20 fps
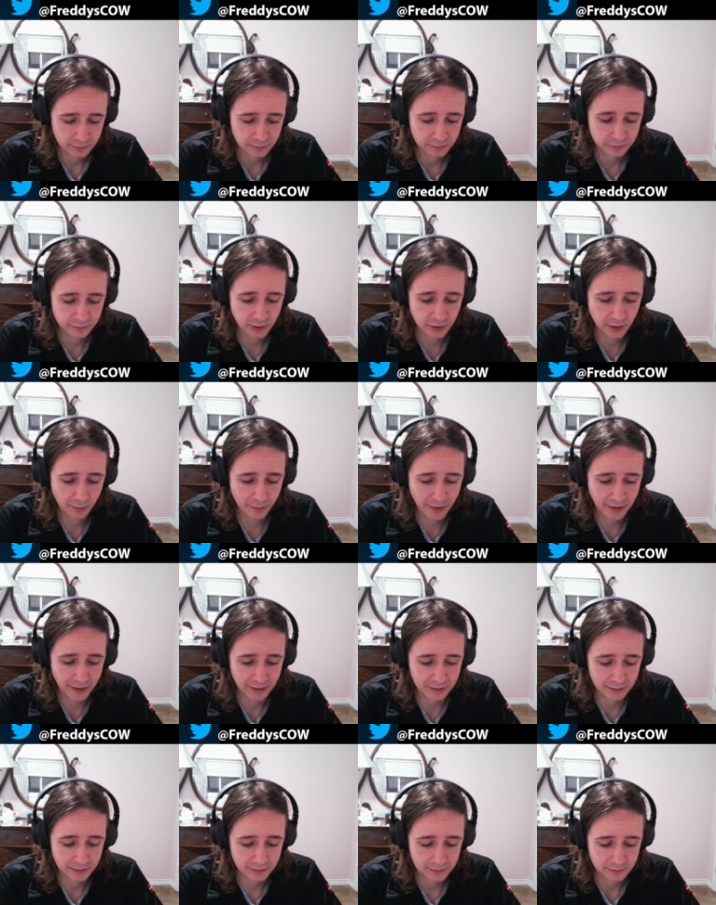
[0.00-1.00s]
Front and back.
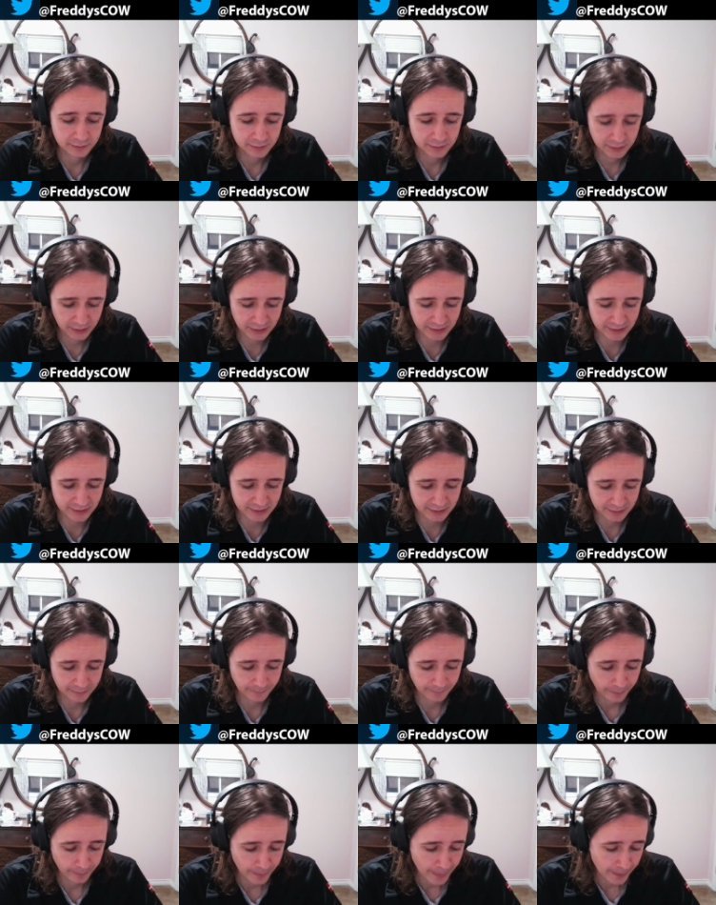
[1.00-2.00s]
Yes.
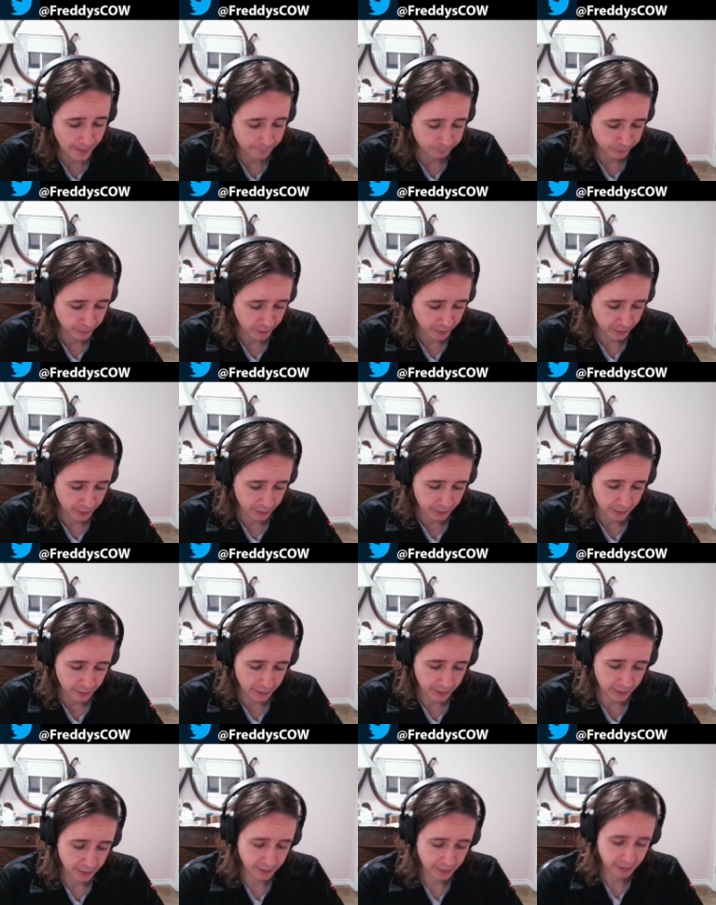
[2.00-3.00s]

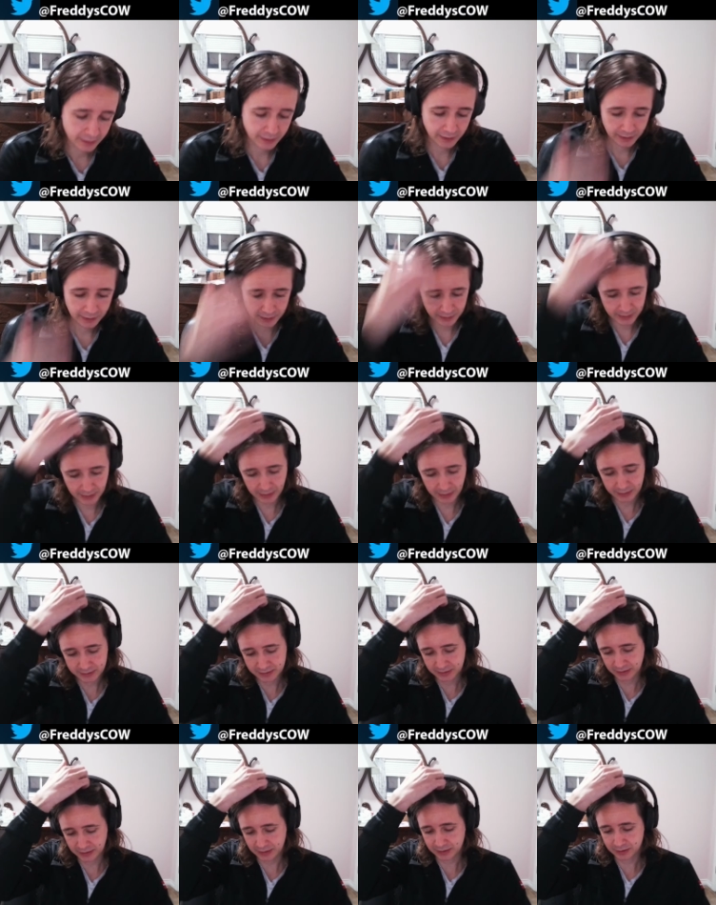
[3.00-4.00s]
It indicates
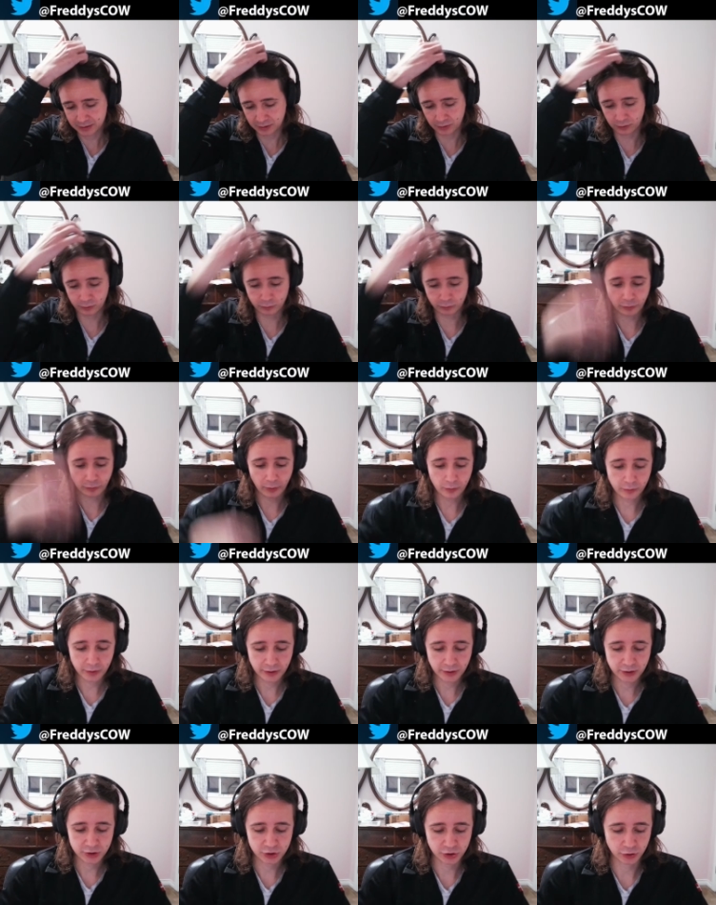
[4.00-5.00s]
that the road
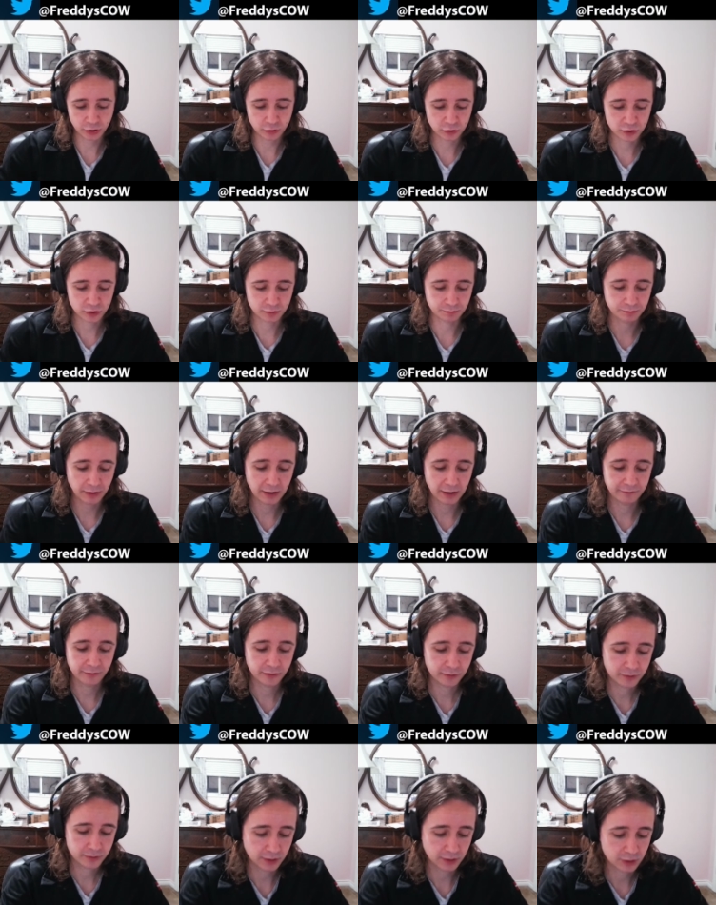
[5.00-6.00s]
is used by
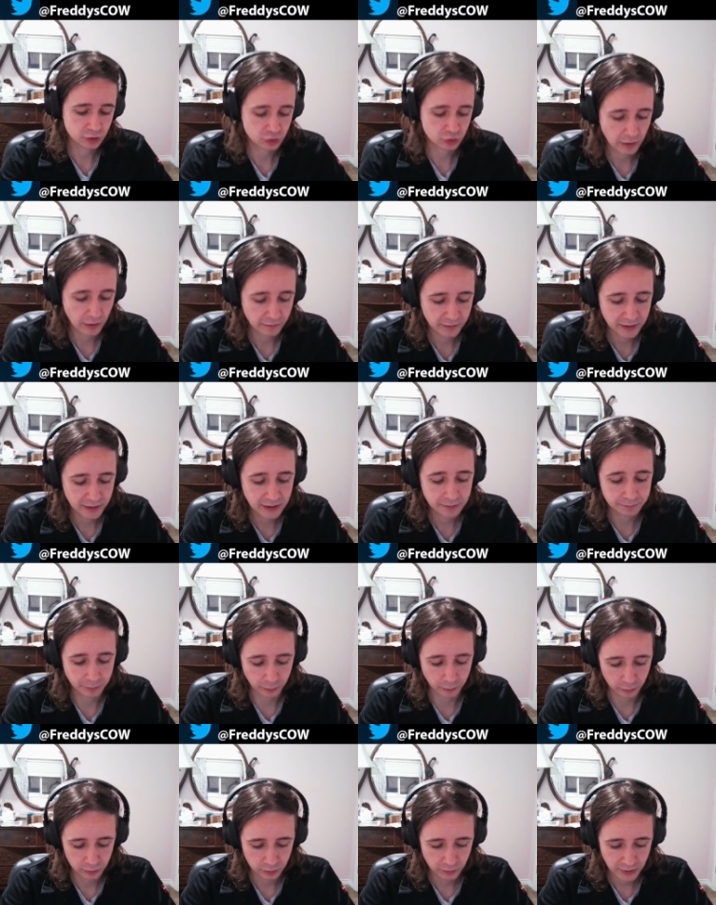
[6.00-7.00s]
vehicles traveling in
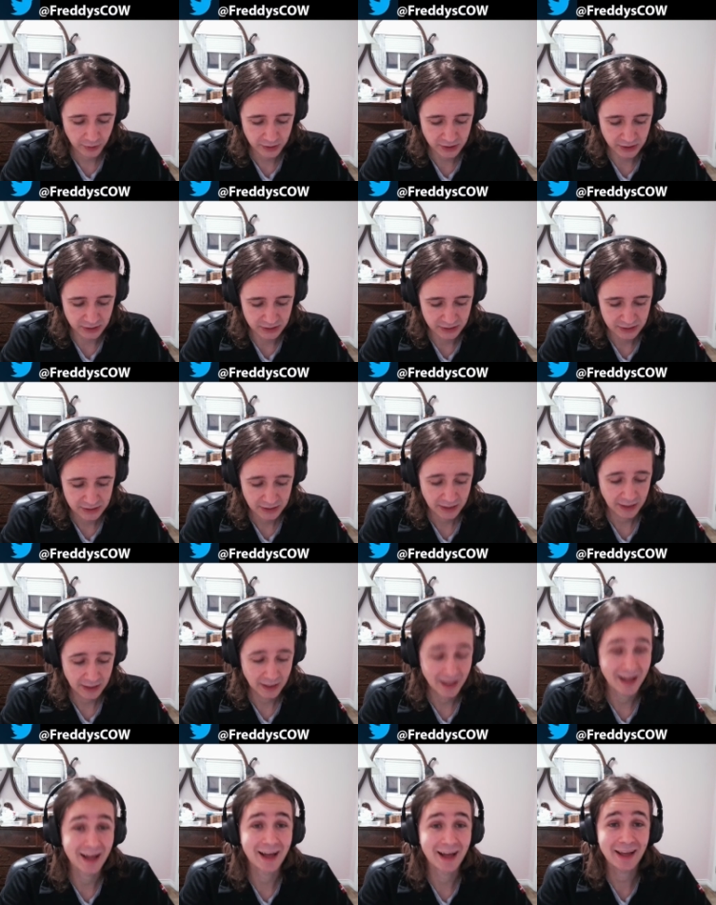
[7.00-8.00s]
both directions.
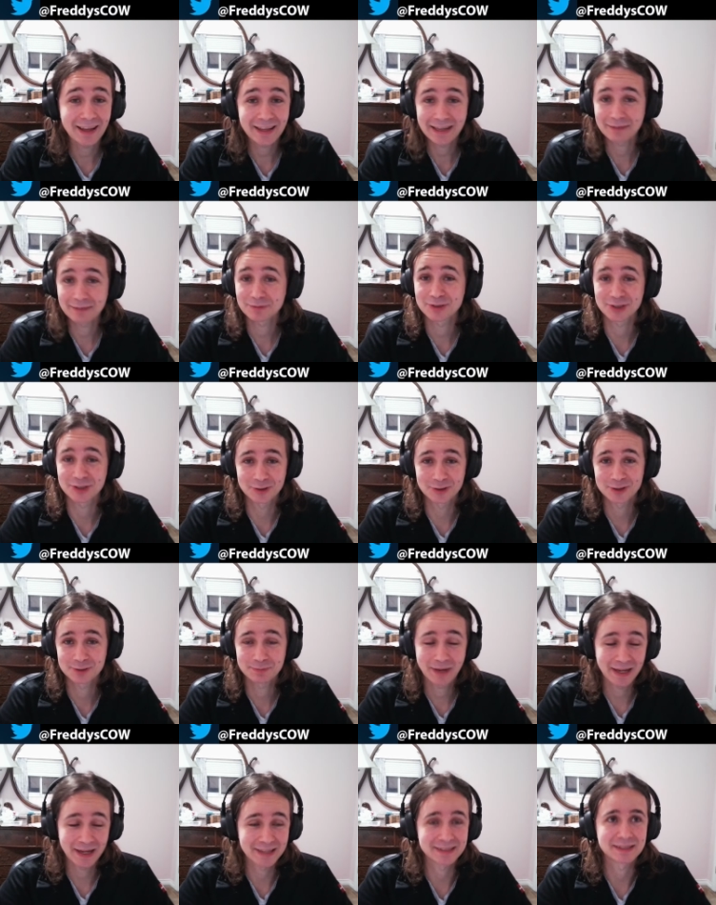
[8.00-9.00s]
I am so
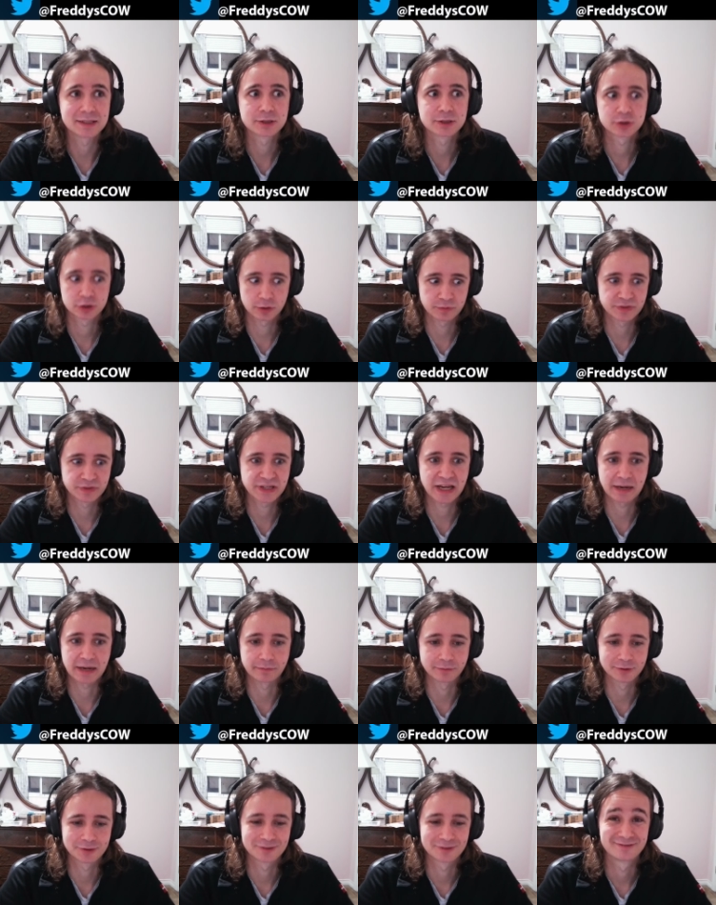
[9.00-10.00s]
smart
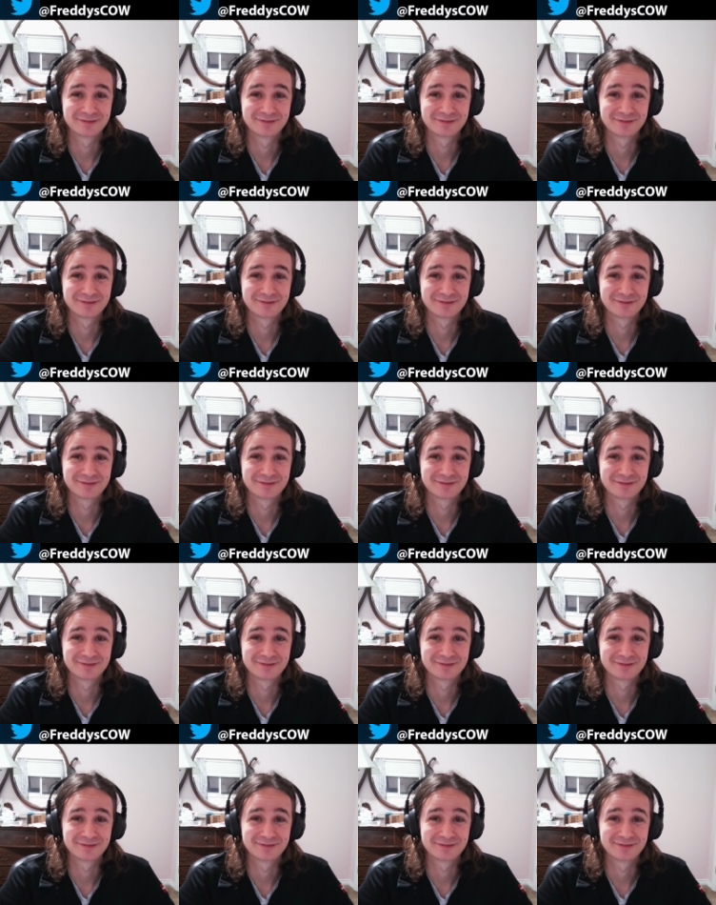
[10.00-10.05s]
sometimes.